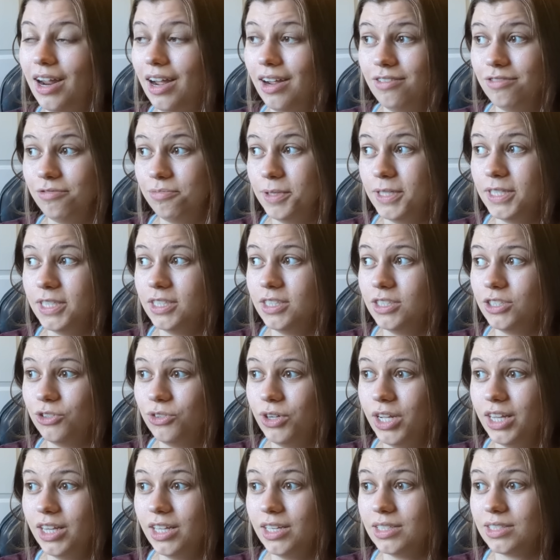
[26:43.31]
I've been
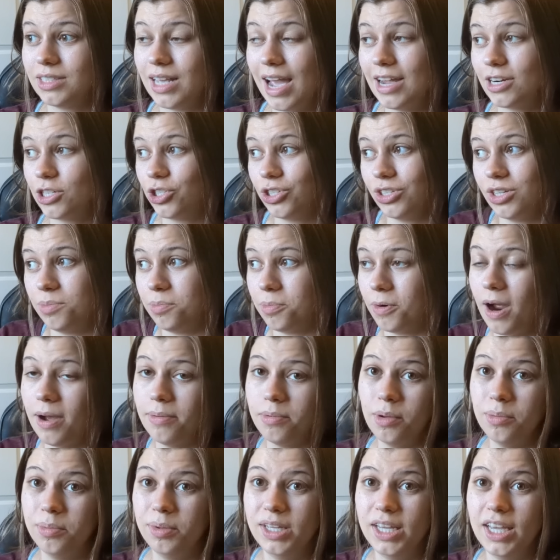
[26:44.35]
doing this, actually
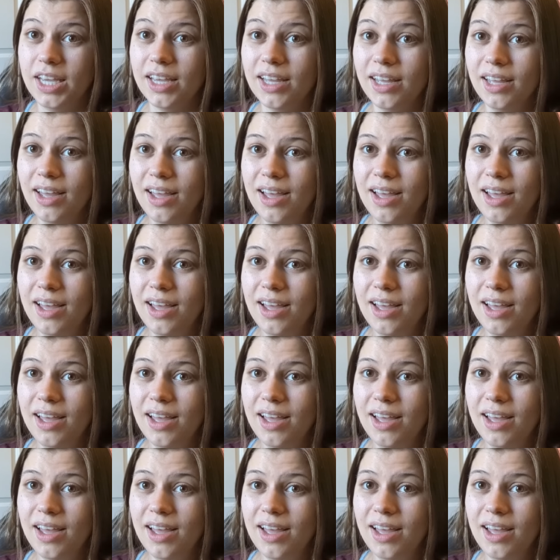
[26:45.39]
probably